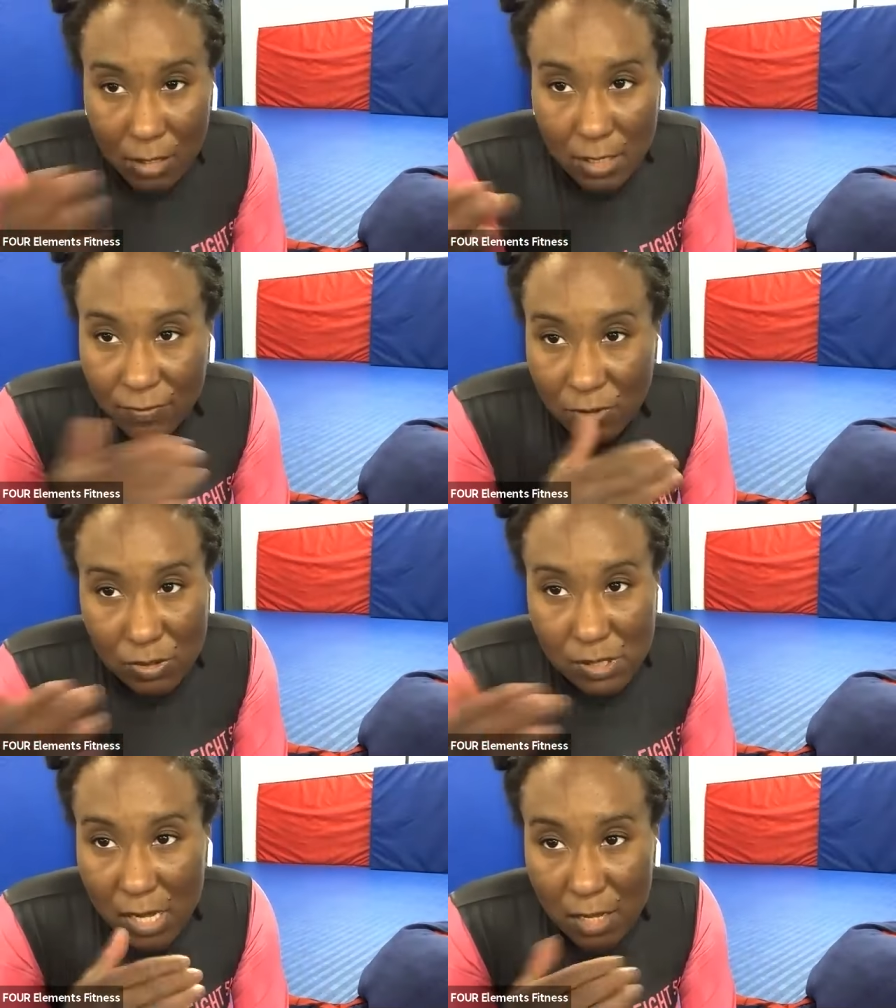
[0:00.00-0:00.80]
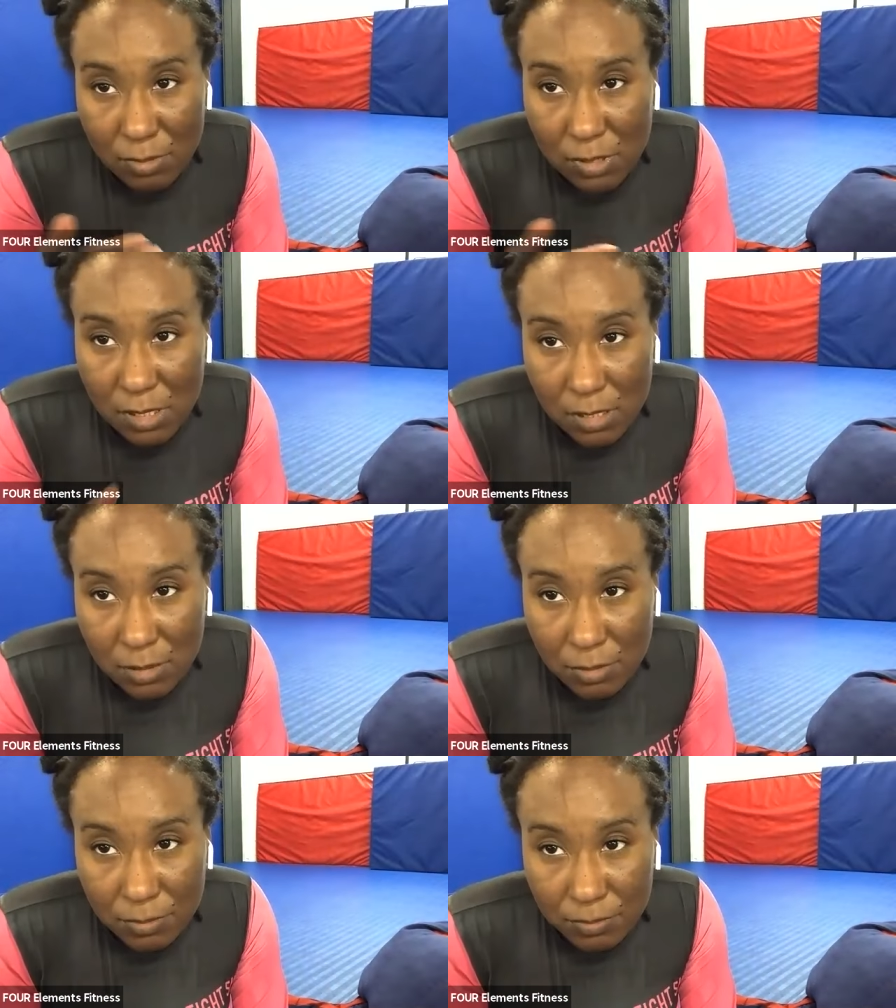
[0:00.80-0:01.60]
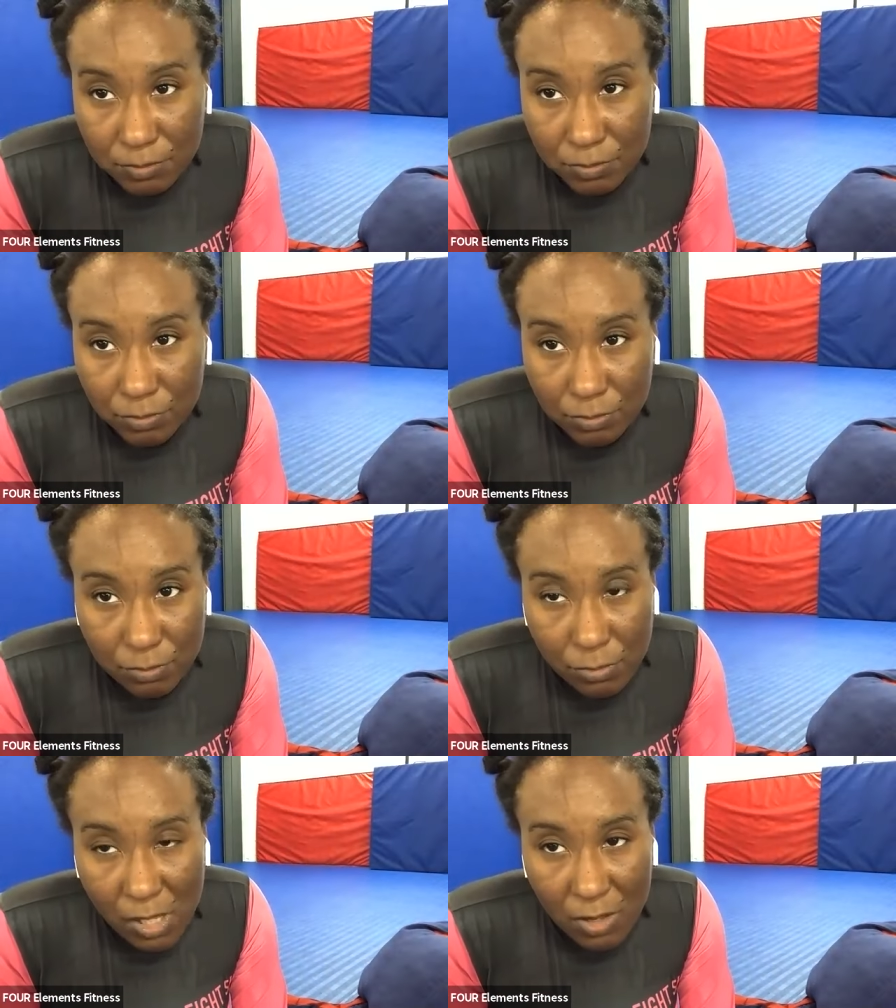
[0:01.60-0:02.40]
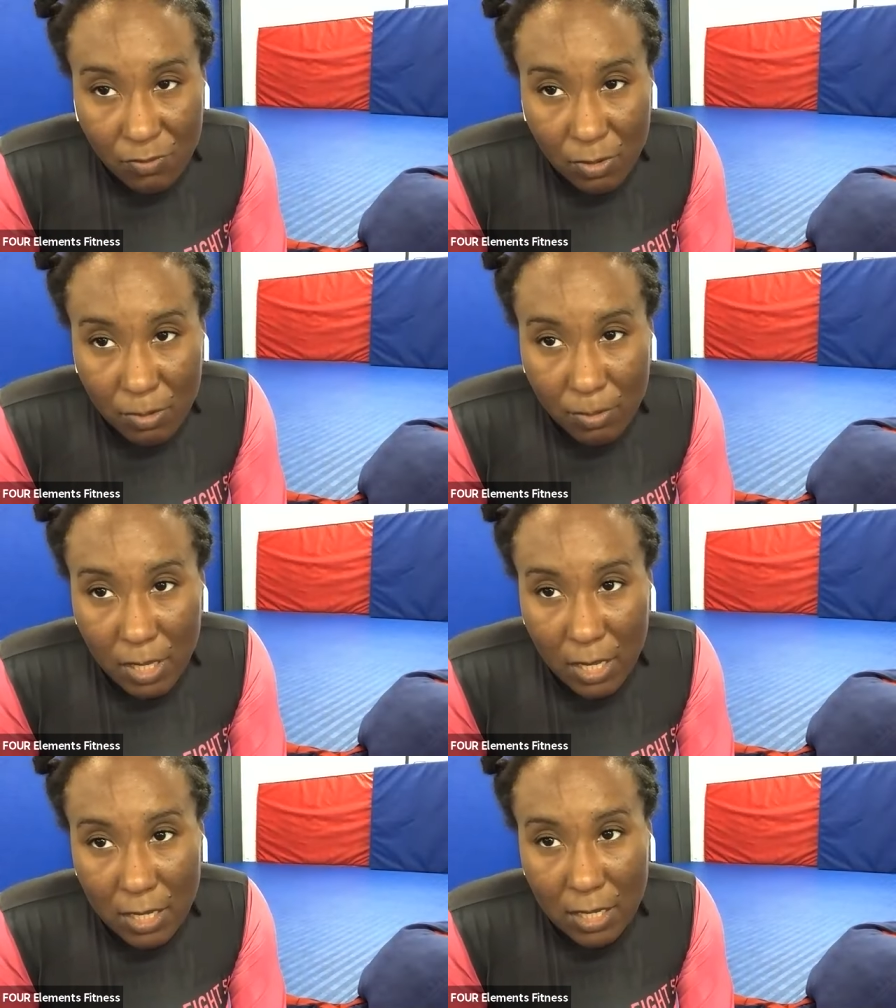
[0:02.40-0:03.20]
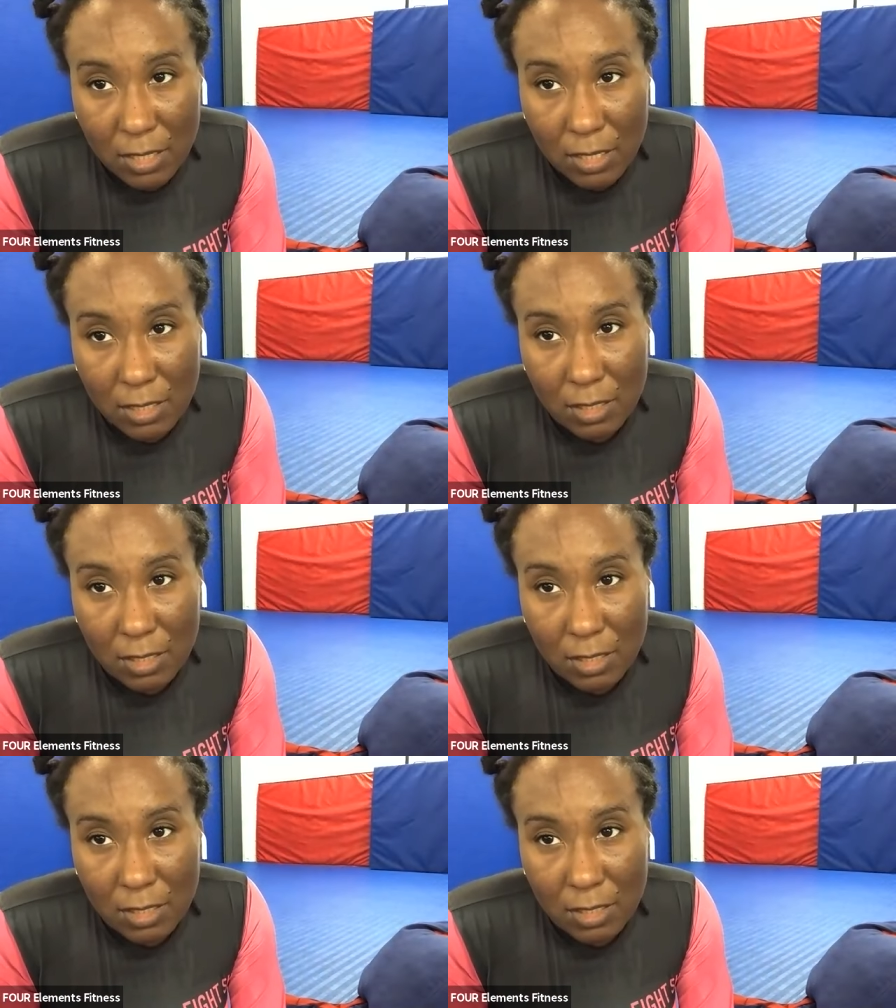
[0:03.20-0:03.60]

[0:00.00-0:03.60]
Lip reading: a few steps from the beginning.